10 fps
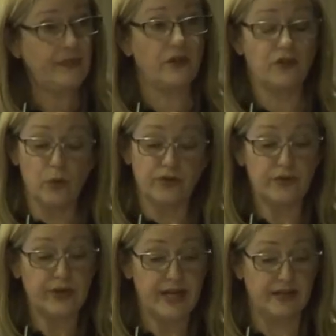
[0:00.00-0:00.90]
Talk to your
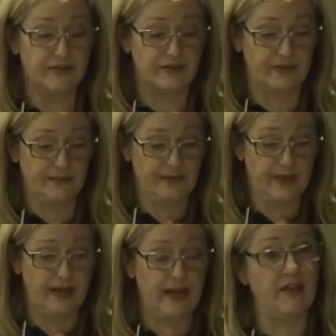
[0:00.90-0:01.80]
kids.
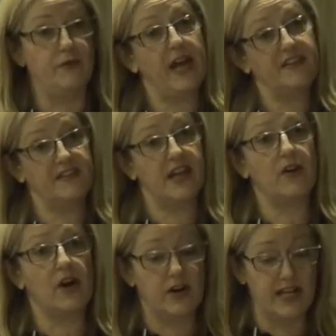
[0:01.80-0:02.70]
If you get in there
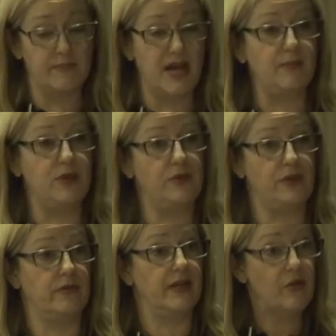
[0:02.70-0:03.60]
early, maybe you
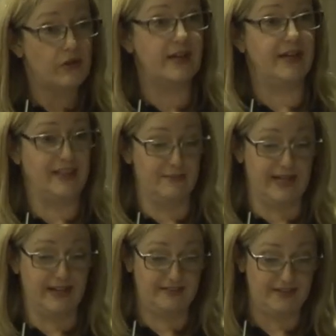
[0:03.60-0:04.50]
can inoculate them
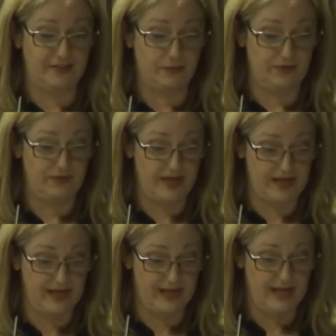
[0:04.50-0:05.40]
against this sort of thing.
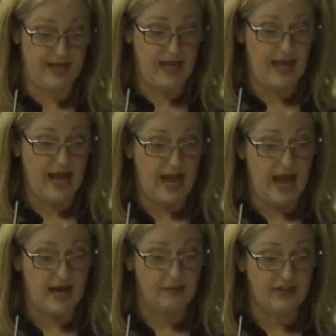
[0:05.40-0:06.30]

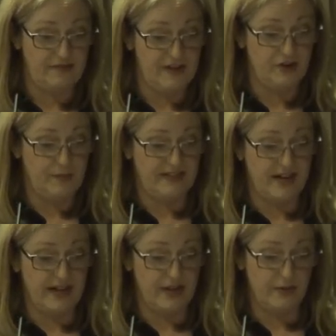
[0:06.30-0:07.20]
And I'm going to finish by
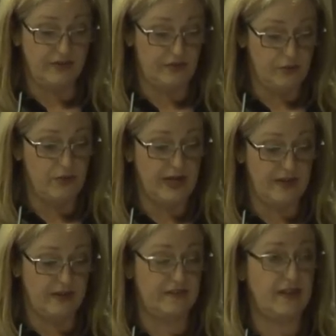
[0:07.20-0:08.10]
telling you a story
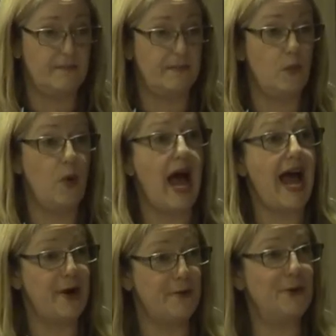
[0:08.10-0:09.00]
that's
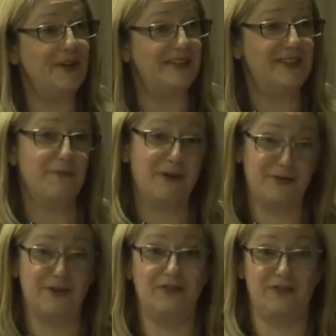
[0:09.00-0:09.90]
how one of
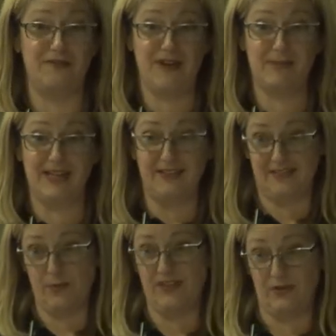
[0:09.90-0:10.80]
those two families, the
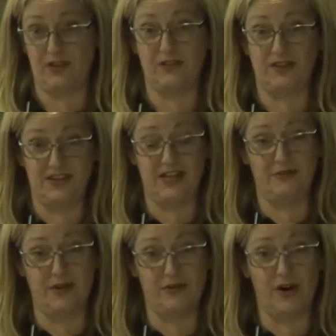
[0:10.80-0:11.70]
ones with the
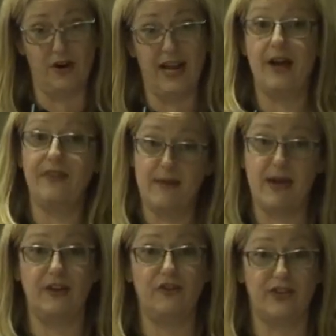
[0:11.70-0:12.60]
13-year-old girl, how they
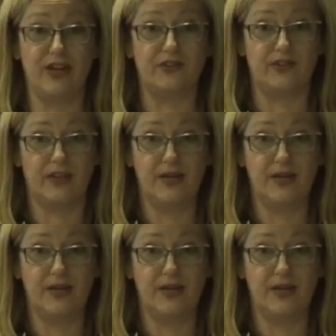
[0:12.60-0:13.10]
managed it.